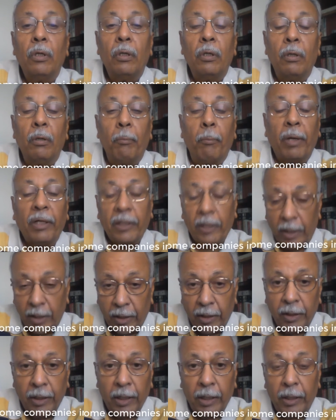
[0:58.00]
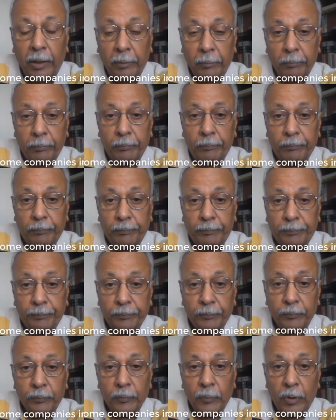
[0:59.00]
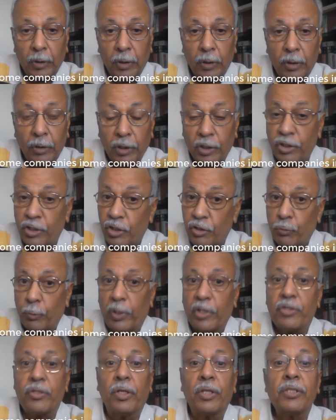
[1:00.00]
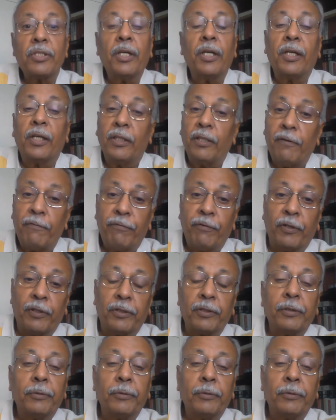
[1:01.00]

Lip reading: But in India, the situation is a little different.